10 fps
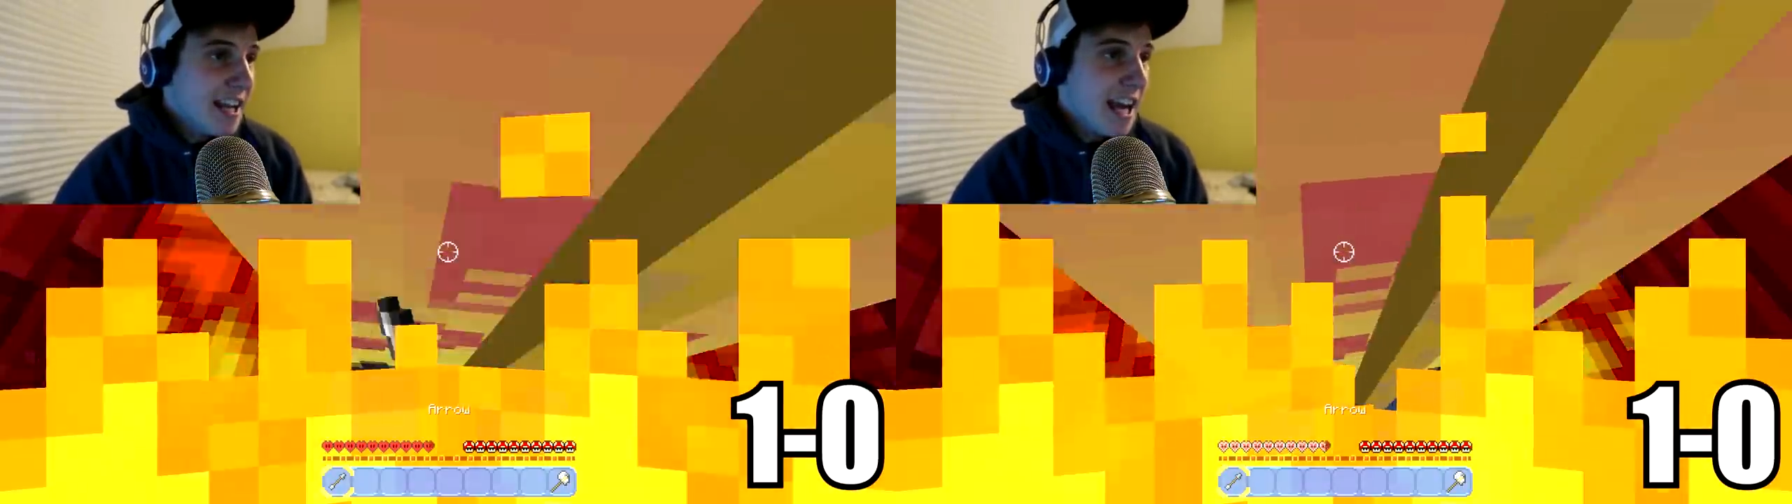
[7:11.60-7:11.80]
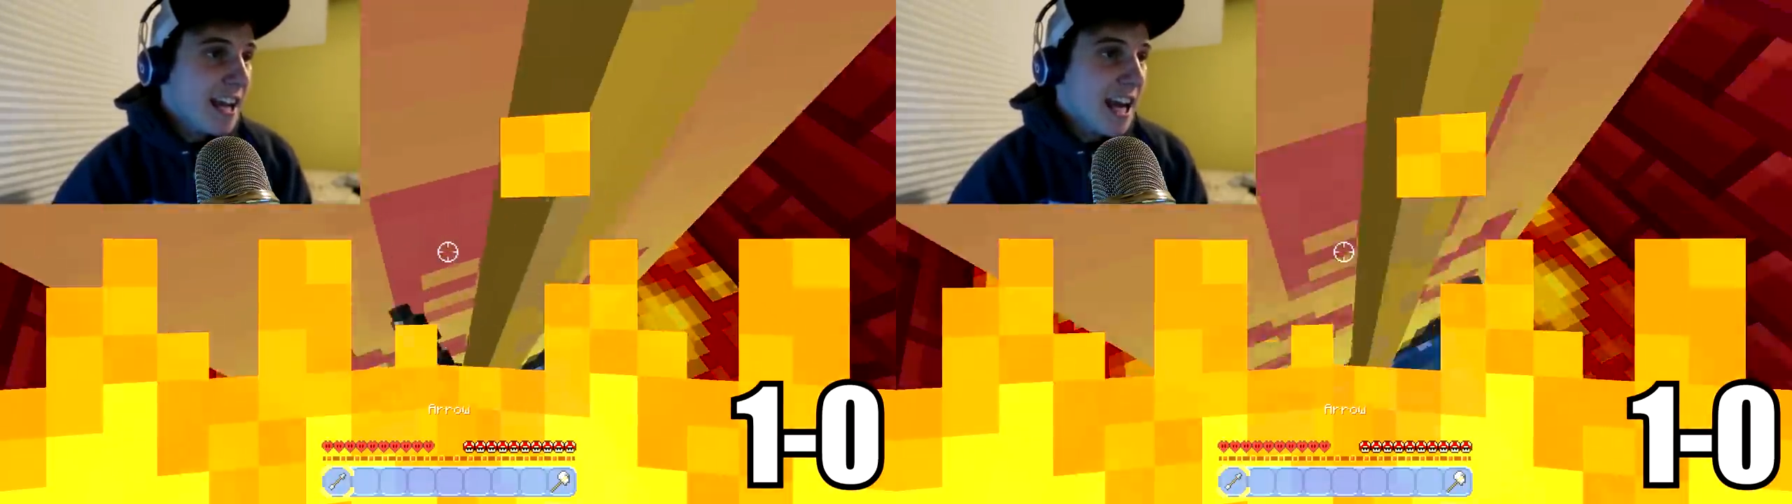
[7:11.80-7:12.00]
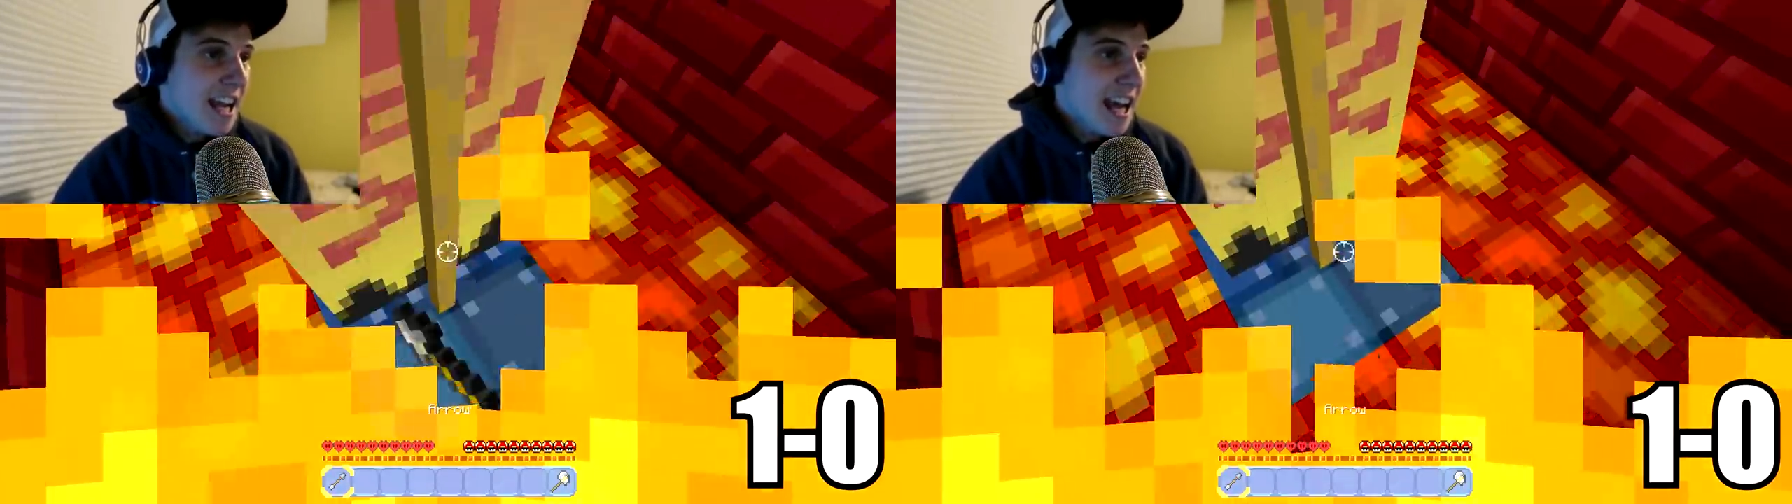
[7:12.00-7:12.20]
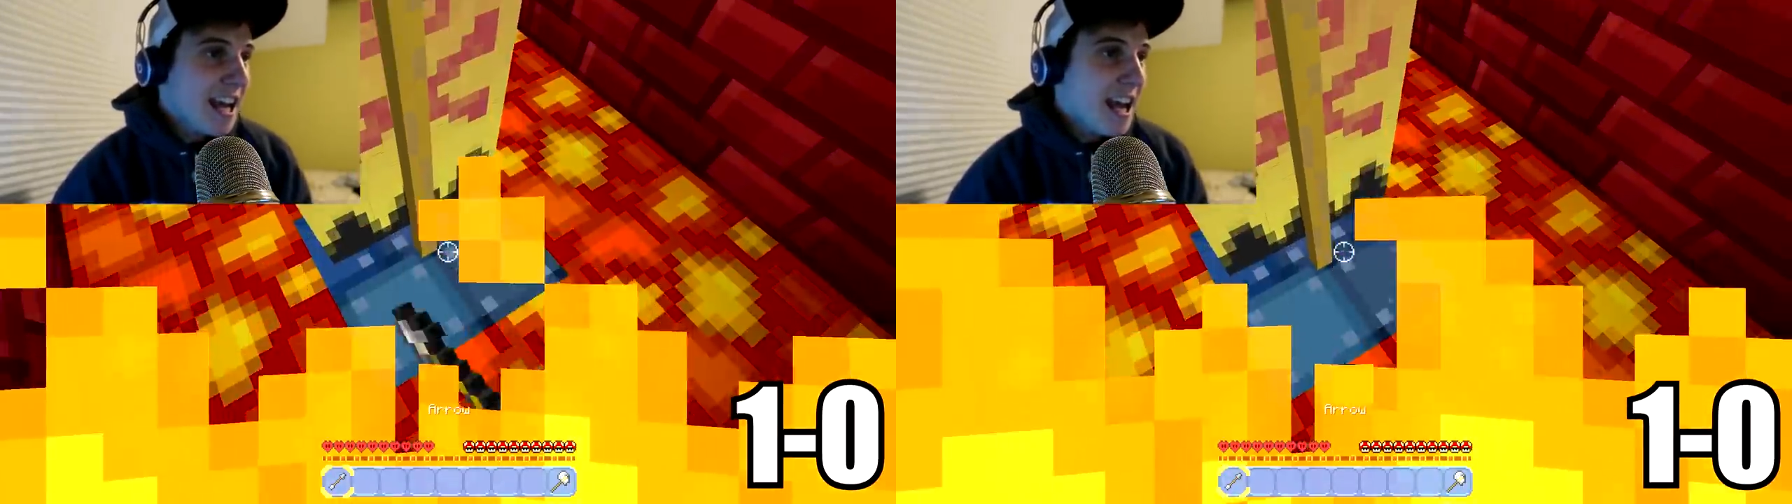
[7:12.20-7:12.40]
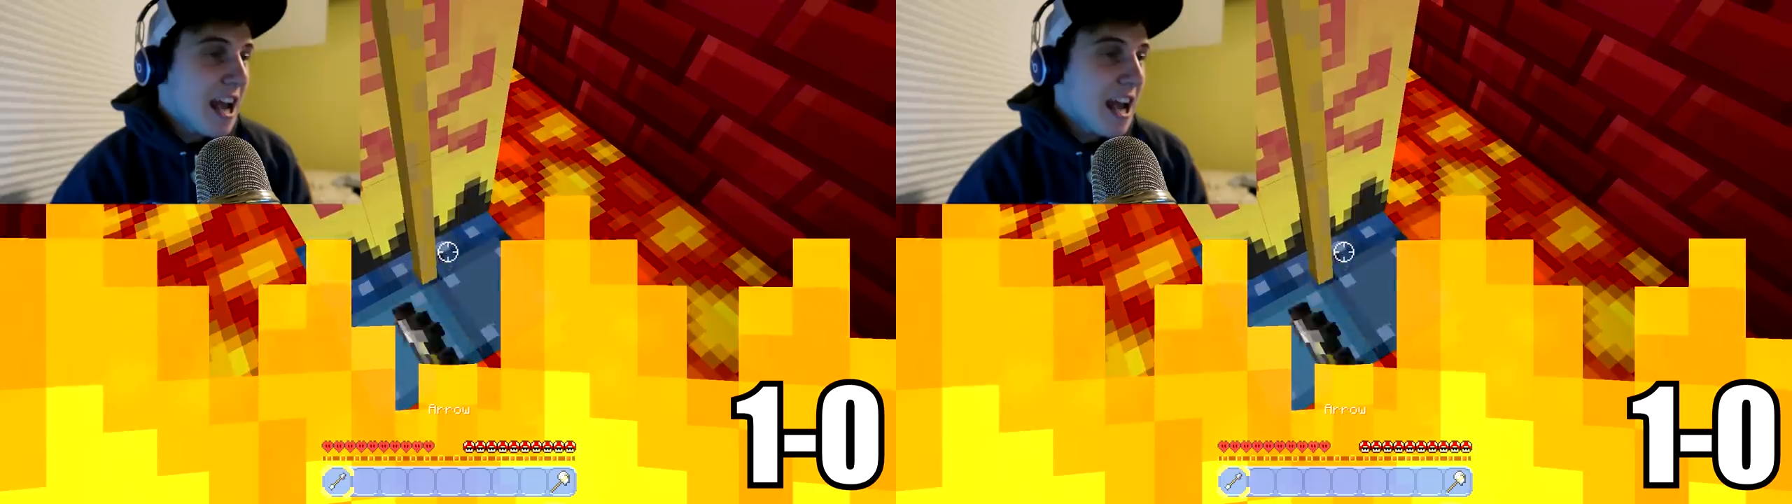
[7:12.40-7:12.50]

it, get it, get it, get it, get